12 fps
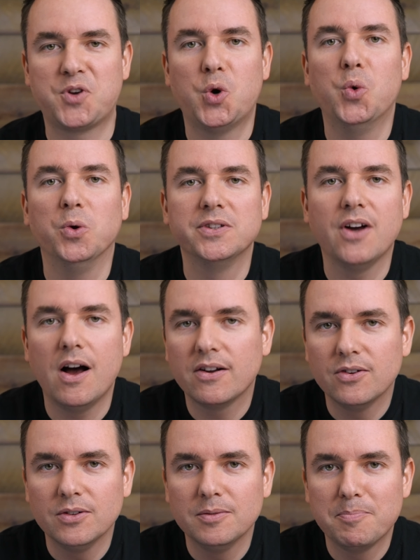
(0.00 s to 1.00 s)
cool
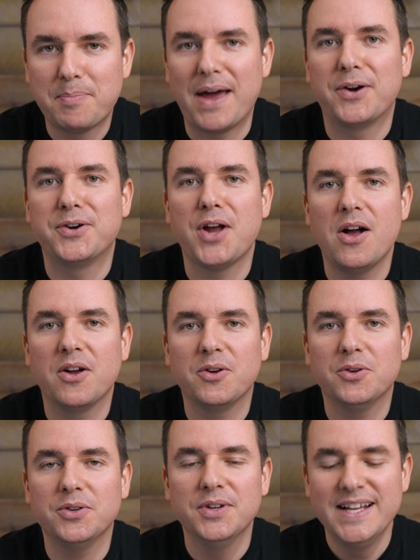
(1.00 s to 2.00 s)
dongle, better
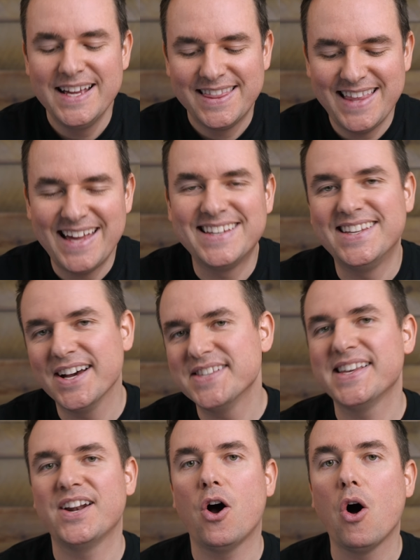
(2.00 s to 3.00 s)
dongle that does
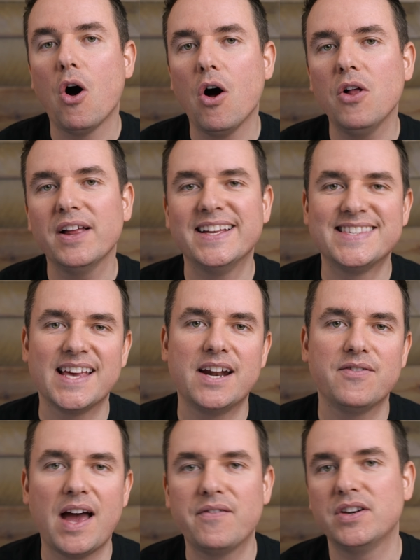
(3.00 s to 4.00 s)
it all instead
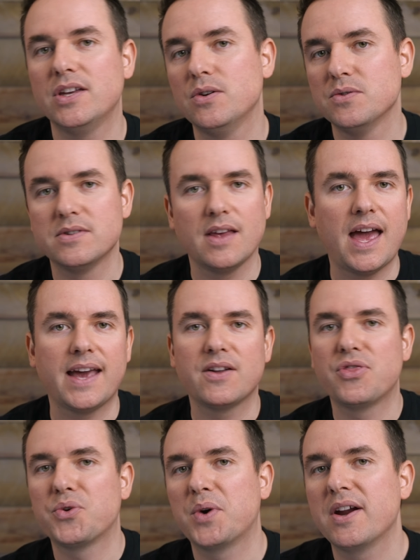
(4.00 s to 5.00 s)
of having to use
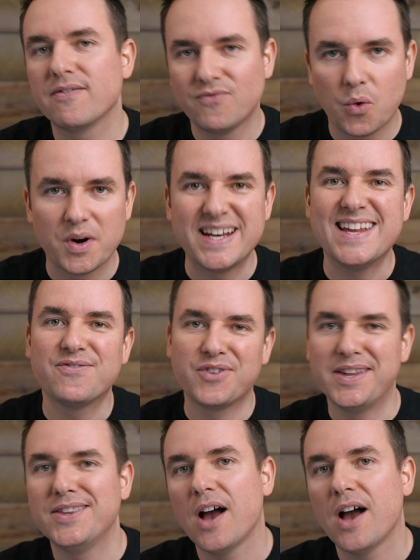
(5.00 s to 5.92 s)
like three or four different